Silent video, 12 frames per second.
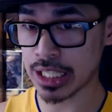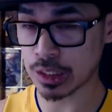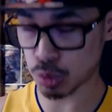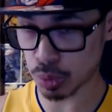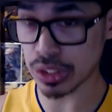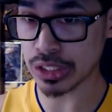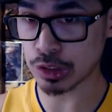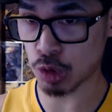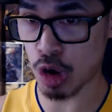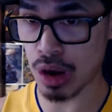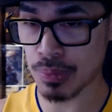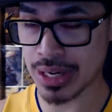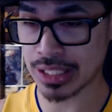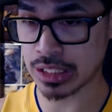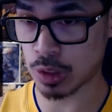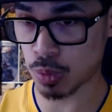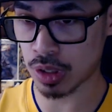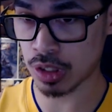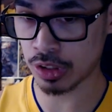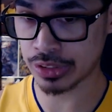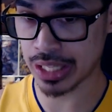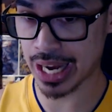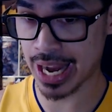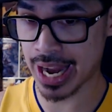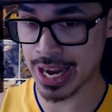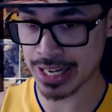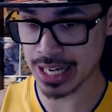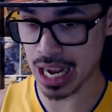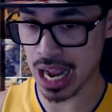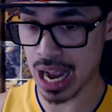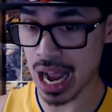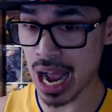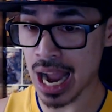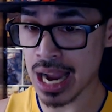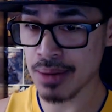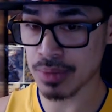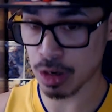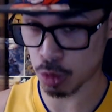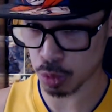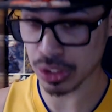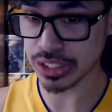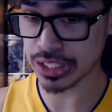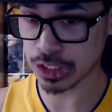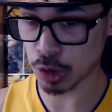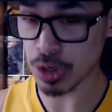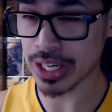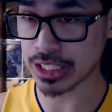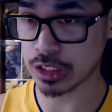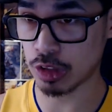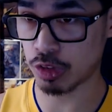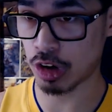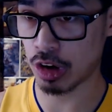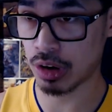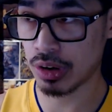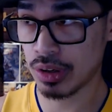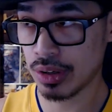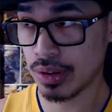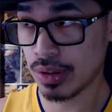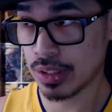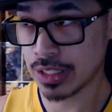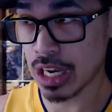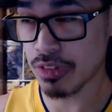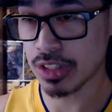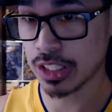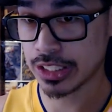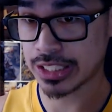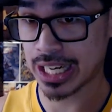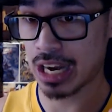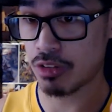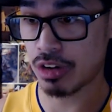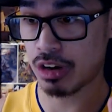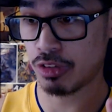It's really drawing me into the world, and I'm really enjoying it so far. Definitely check out Fire